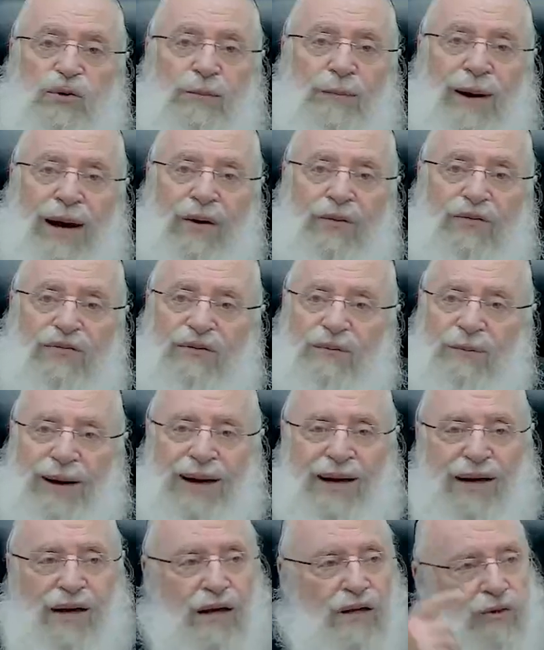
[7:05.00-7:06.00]
mouth. The
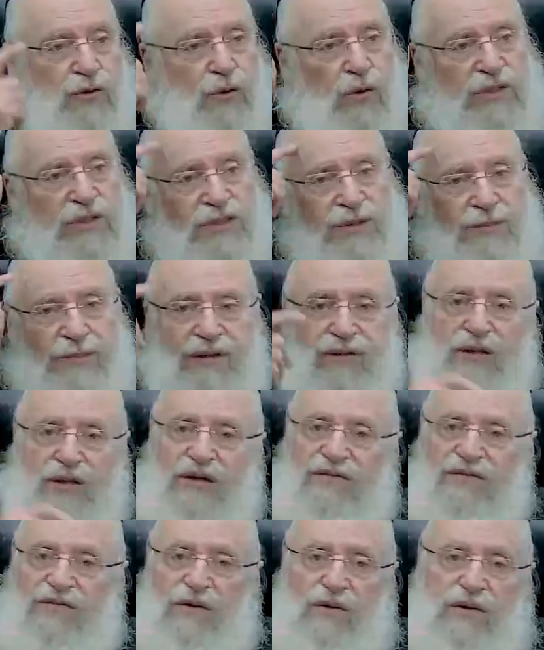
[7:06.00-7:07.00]
Bach talks about
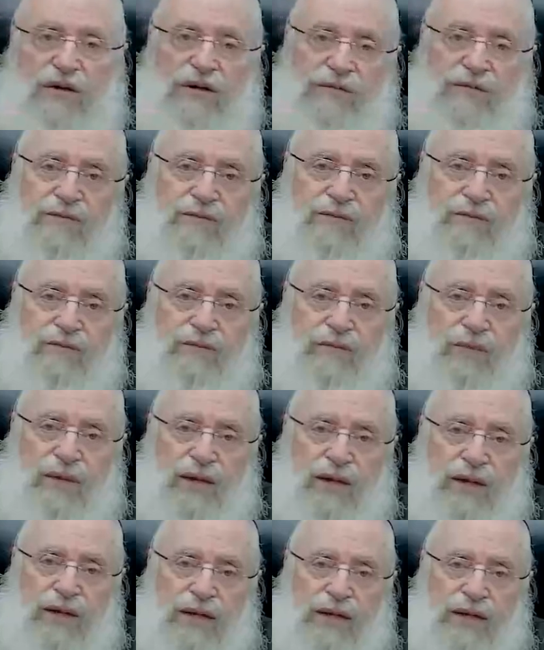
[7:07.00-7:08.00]
kavanah.
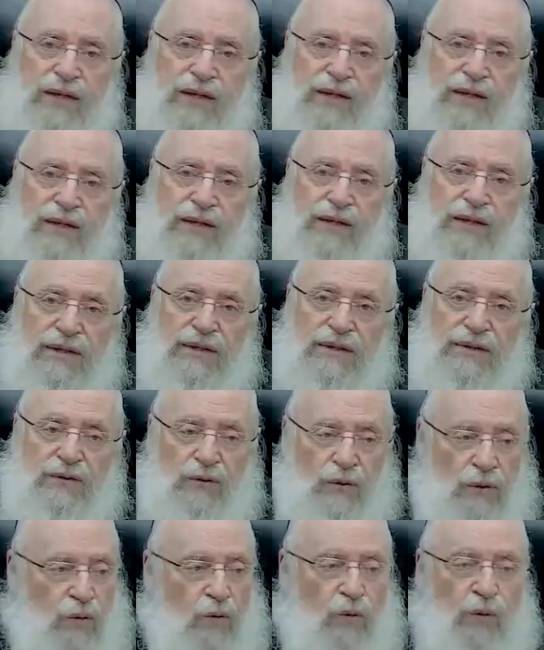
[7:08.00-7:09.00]

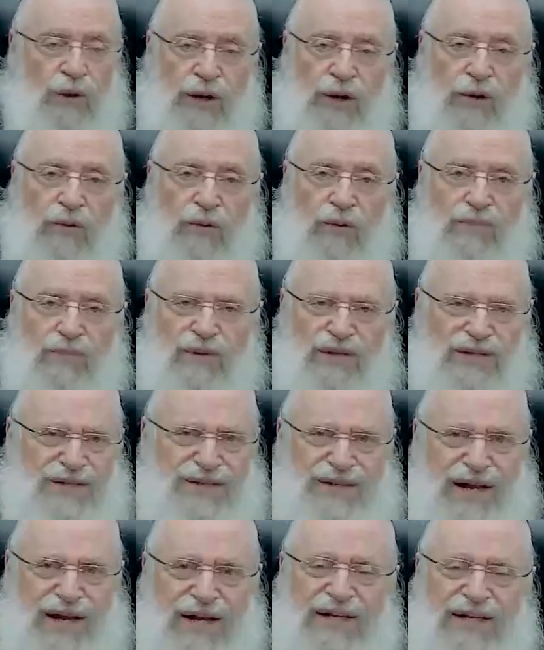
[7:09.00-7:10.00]
They're aware
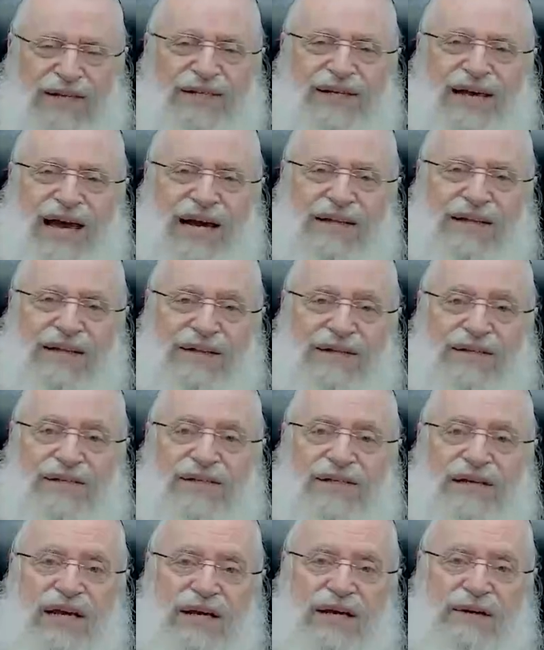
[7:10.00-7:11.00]
it's not exactly the
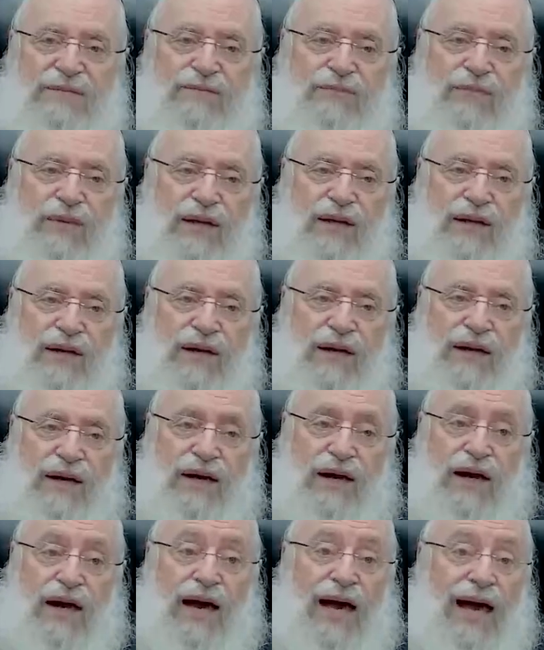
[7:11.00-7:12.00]
same.
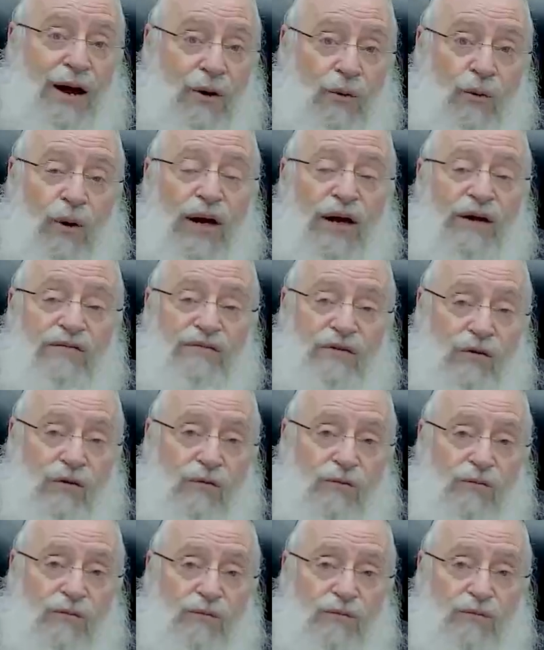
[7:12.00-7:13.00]

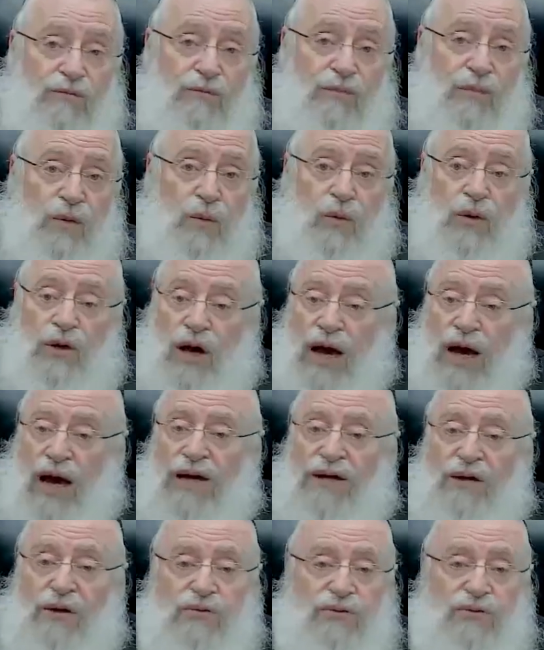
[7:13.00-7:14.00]
However, what
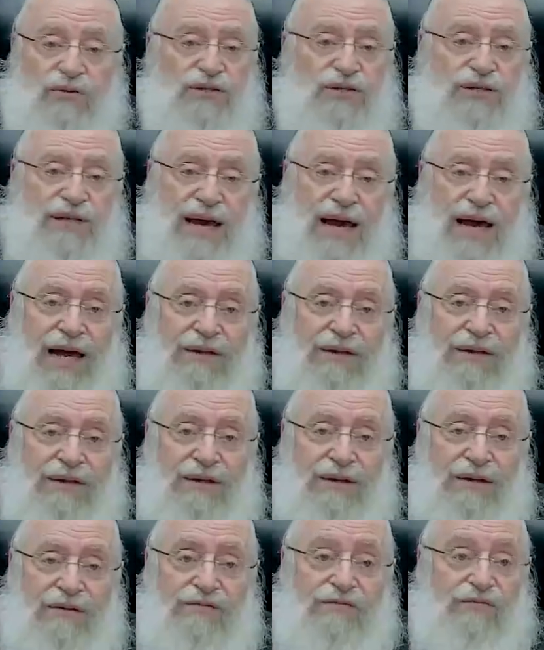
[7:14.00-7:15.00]
I understand
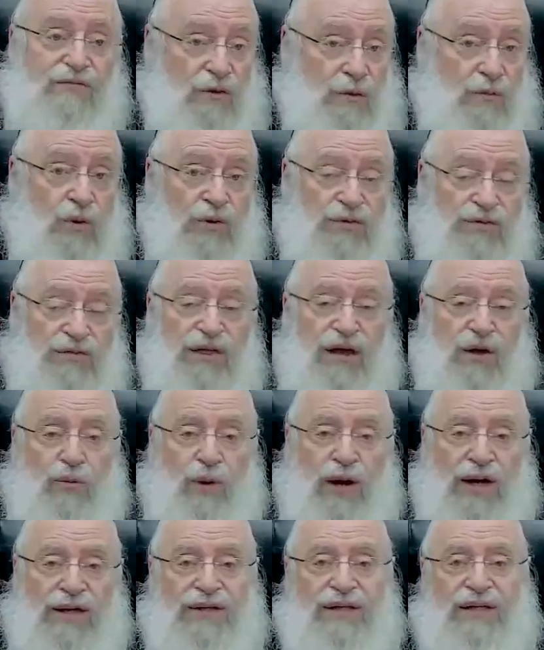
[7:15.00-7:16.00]
from what they
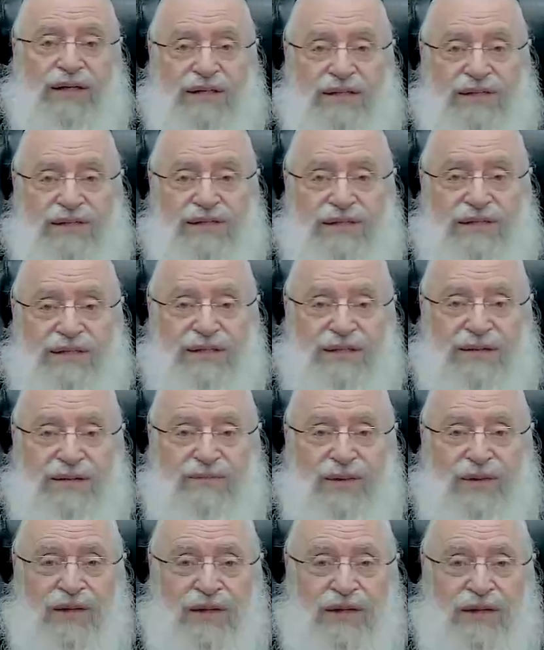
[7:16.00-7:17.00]
write is,
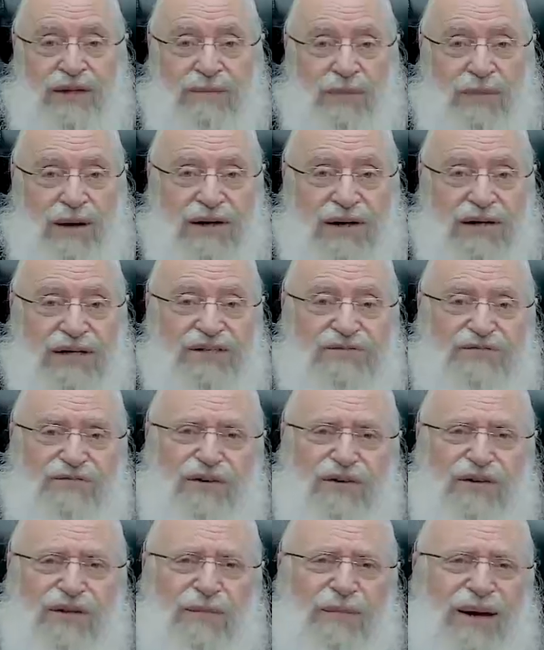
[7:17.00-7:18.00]
but it is
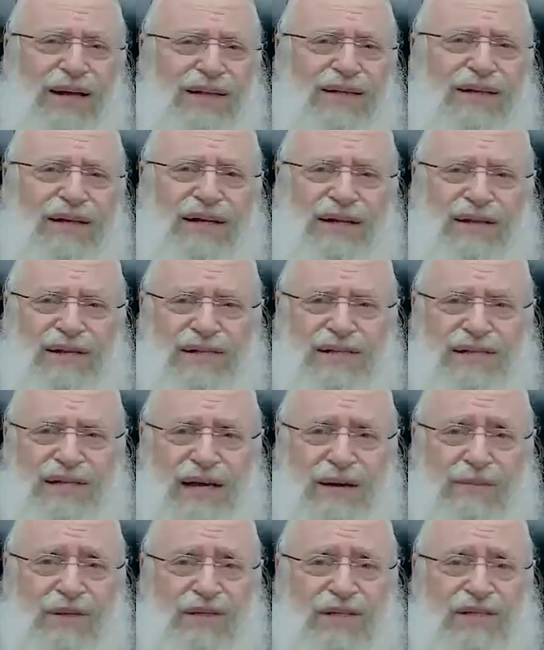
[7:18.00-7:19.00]
fundamentally the
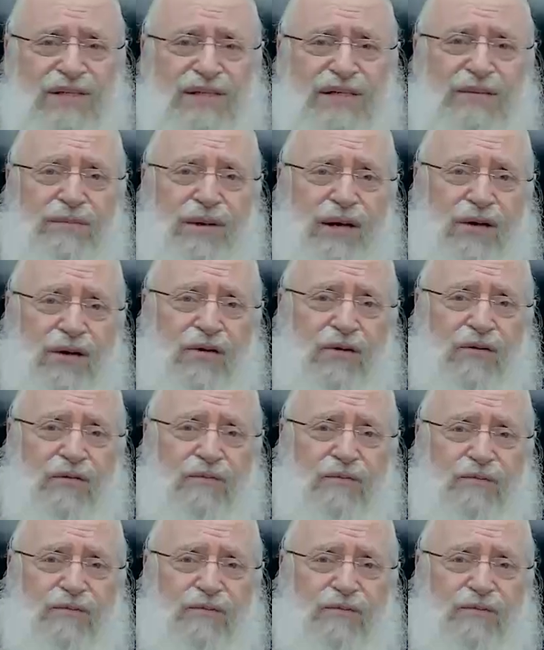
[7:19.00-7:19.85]
same and similar.